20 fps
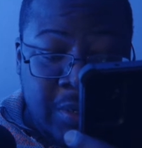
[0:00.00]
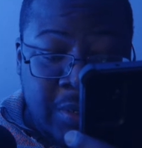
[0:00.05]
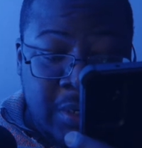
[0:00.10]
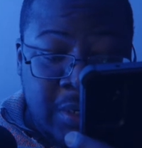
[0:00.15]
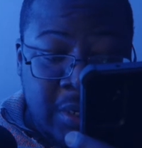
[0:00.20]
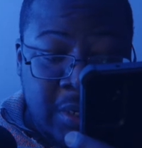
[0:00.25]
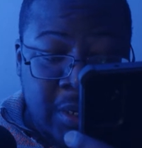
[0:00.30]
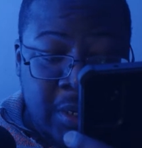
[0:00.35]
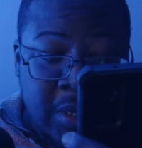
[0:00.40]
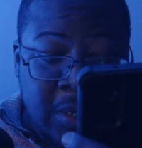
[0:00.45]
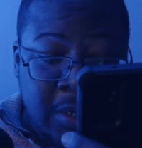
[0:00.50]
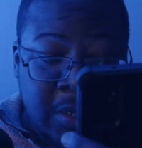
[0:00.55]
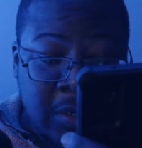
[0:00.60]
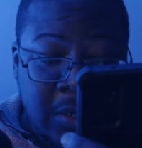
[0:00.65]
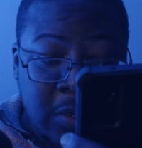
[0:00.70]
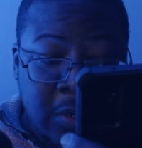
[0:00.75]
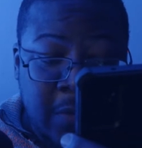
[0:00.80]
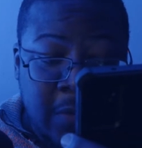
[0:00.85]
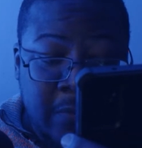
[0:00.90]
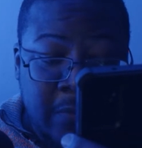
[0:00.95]
and
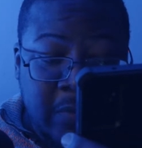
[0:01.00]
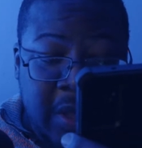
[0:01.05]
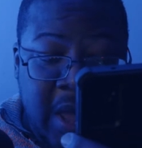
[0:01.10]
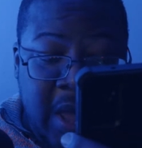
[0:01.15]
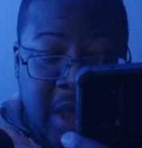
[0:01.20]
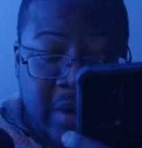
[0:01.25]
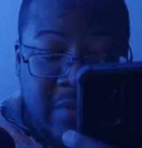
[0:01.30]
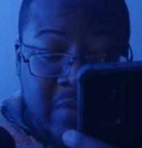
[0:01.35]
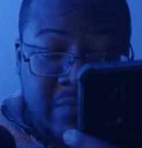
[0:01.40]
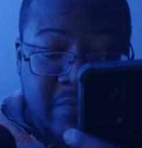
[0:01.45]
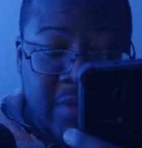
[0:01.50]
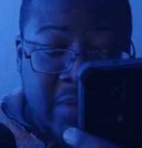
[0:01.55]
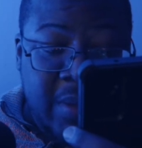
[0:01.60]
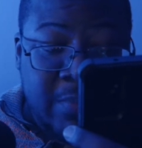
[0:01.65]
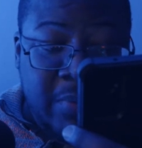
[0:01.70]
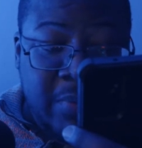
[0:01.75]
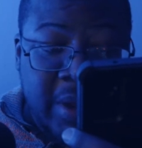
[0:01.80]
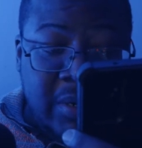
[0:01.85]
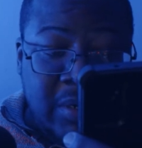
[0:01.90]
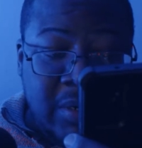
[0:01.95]
they got an
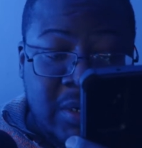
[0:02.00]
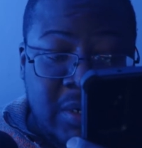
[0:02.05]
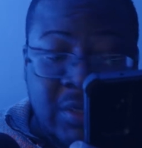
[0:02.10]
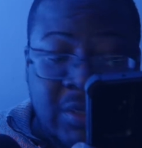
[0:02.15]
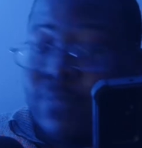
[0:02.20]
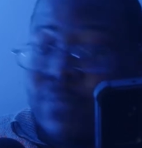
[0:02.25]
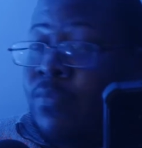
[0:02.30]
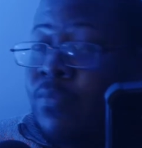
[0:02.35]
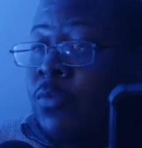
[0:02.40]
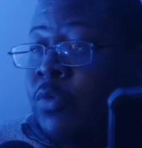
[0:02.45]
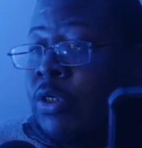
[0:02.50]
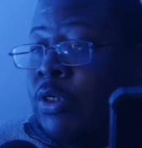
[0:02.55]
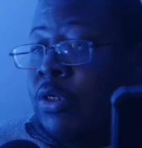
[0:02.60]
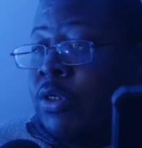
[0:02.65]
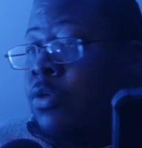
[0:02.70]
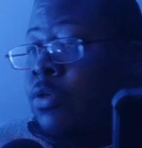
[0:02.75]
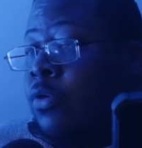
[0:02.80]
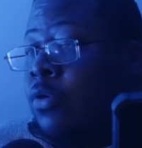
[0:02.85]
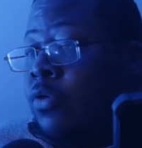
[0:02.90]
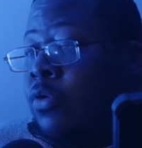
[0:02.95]
Eventbrite link where, you
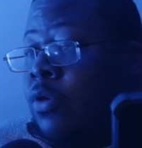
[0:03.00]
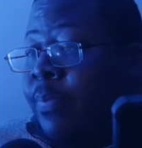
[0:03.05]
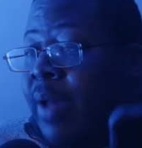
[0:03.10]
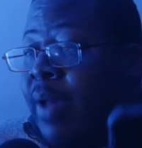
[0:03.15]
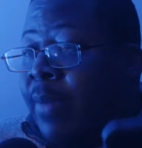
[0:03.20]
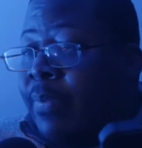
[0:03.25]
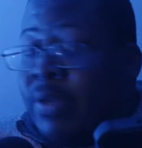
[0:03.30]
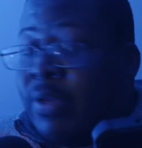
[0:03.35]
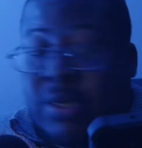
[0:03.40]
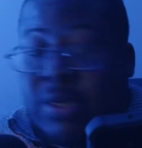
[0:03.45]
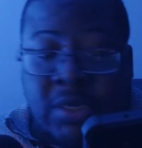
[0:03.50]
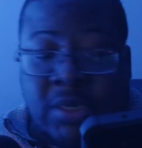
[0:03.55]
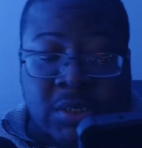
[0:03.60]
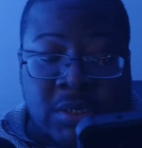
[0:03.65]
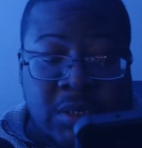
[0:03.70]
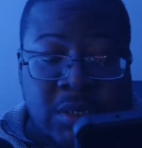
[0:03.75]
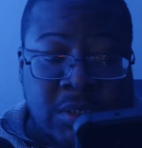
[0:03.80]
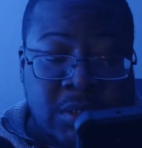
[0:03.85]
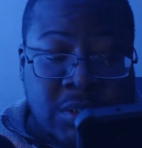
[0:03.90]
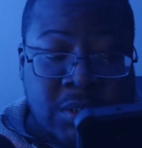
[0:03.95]
know, you can pop in, get
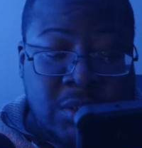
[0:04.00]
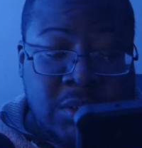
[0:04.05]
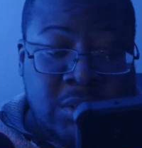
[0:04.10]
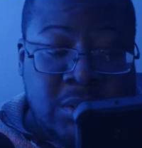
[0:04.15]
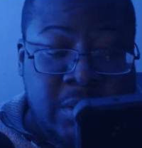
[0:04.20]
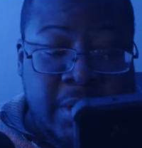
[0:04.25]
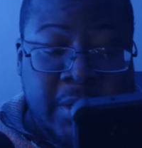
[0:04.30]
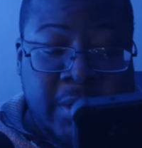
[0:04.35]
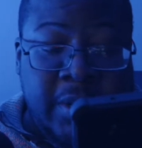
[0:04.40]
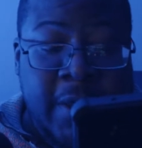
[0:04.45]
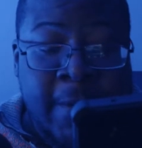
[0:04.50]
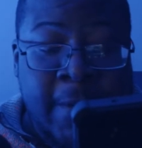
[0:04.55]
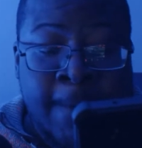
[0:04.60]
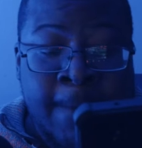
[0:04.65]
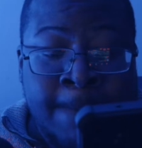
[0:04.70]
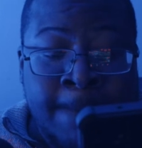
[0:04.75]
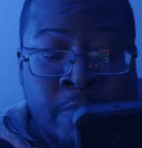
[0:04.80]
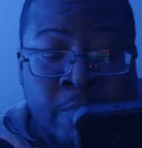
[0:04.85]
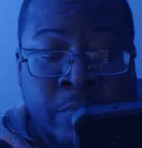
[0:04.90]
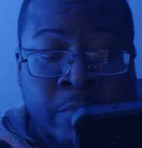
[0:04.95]
tickets and shit like that.
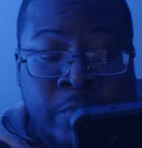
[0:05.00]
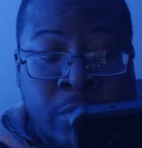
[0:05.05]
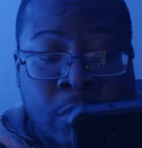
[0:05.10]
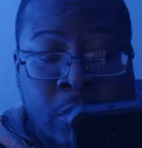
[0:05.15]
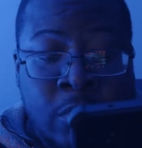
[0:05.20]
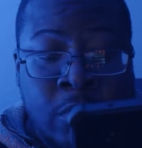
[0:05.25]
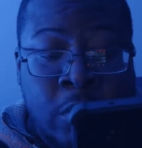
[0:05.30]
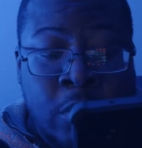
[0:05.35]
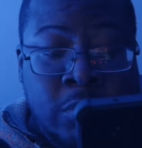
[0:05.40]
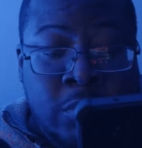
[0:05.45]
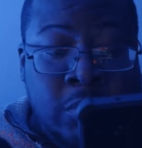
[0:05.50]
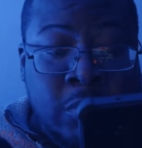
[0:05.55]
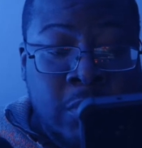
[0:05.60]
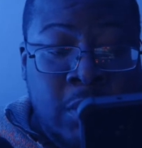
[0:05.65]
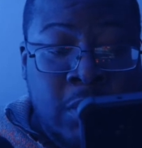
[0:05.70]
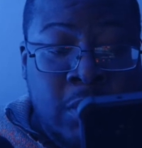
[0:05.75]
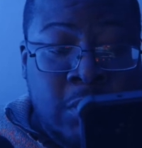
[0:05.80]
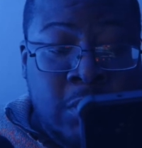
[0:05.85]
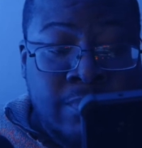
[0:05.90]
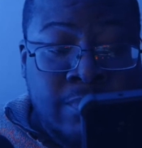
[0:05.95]
You know, so
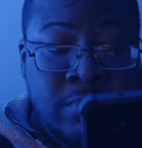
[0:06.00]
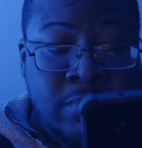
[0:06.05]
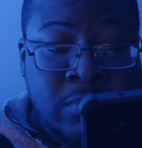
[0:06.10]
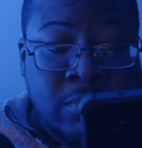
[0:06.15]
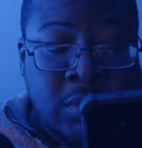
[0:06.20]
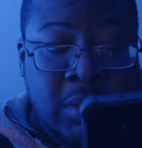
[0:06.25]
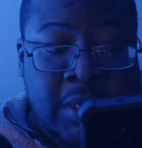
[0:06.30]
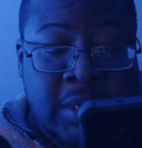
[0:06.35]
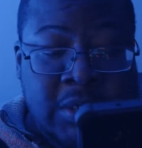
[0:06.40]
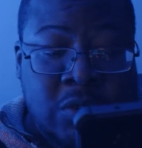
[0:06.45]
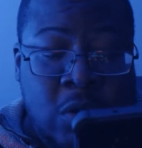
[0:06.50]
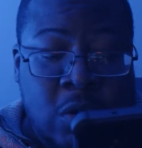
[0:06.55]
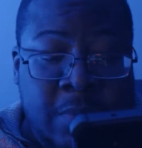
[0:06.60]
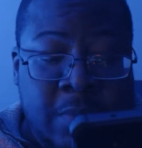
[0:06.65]
um, let's talk about